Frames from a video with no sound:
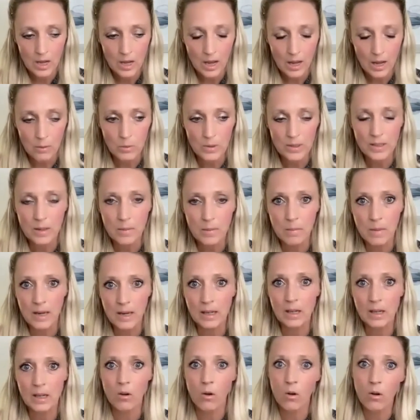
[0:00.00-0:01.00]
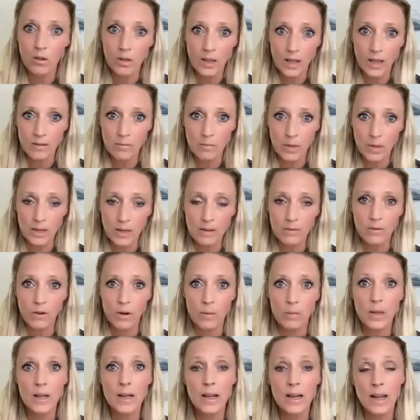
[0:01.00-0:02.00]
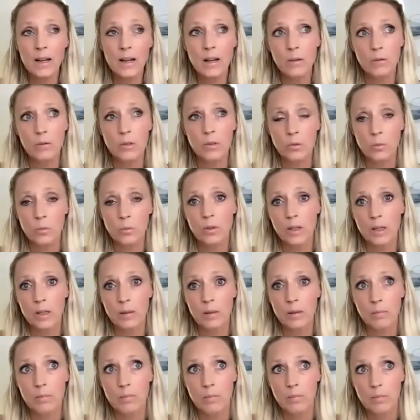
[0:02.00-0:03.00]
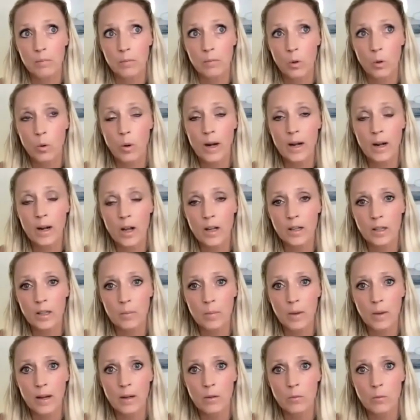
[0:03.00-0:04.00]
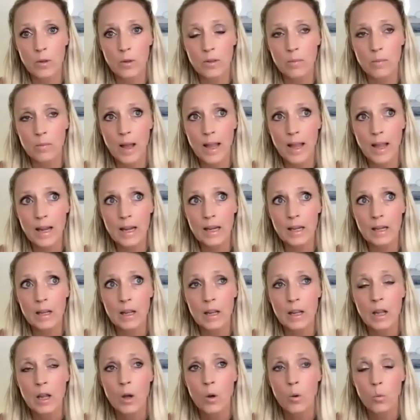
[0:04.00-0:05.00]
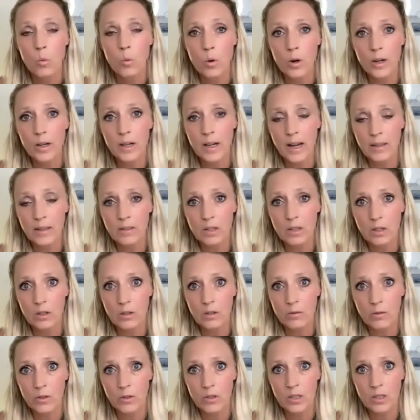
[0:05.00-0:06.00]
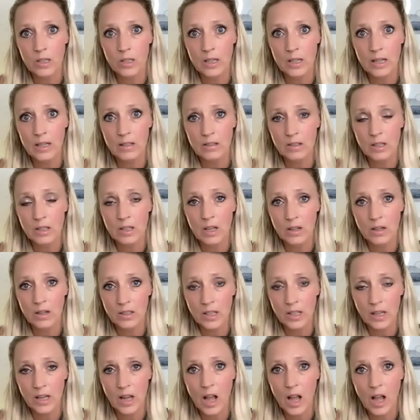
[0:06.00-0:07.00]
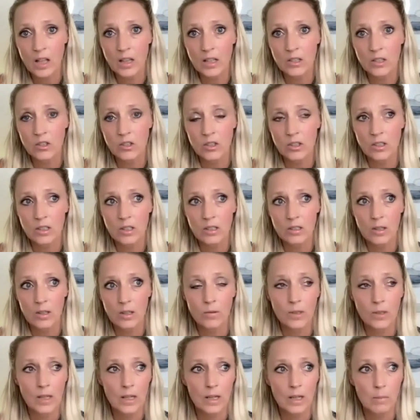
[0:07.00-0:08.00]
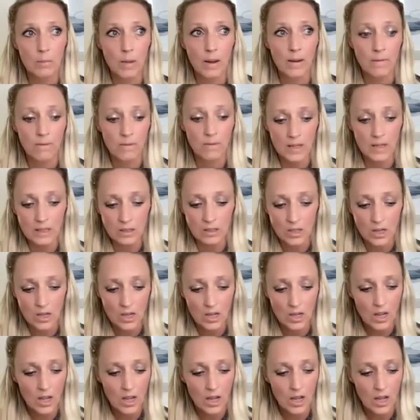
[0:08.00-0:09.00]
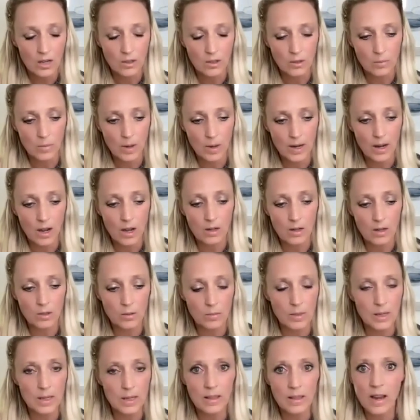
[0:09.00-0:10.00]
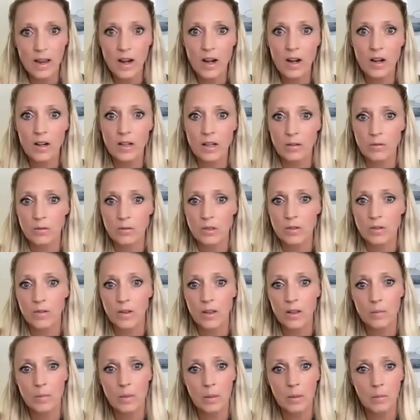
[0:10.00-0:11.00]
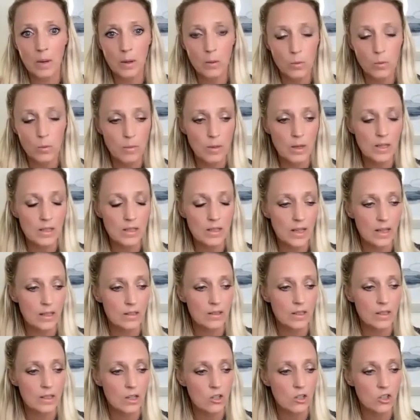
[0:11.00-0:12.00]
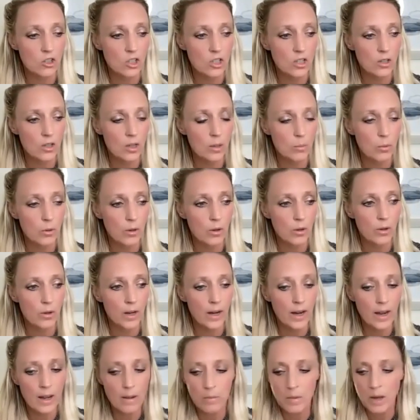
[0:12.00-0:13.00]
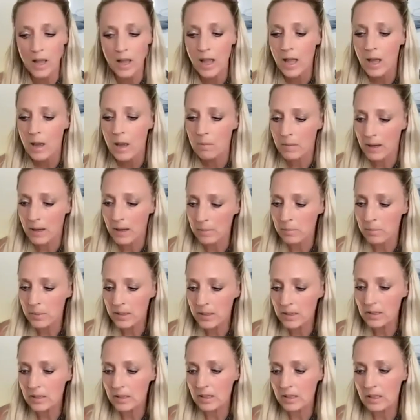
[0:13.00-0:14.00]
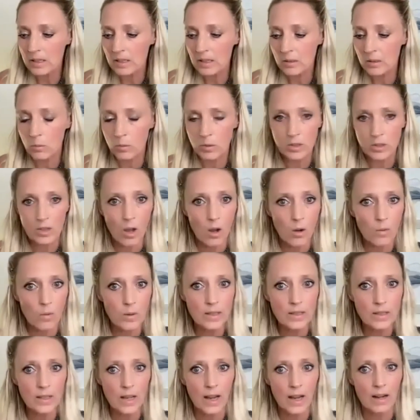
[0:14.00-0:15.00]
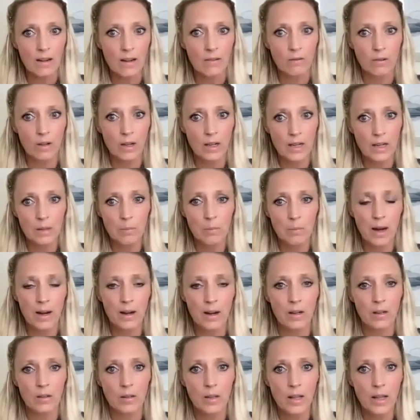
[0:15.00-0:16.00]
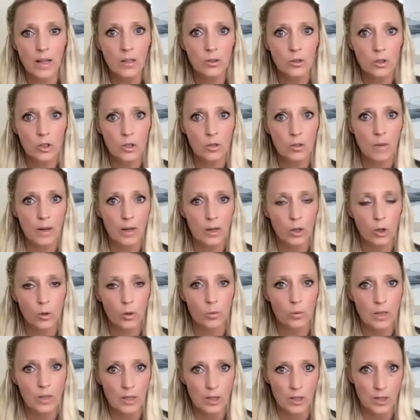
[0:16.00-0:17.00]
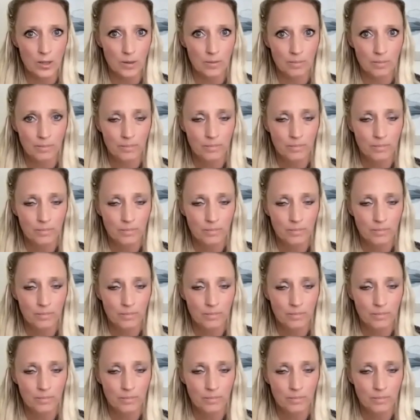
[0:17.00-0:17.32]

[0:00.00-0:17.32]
I wasn't making a whole lot of money from it. And I was really quite occupied with my work at the university as a young psychologist as I was getting my feet under my under me there and I was developing my women in science and engineering program my business was always kind of running parallel to my career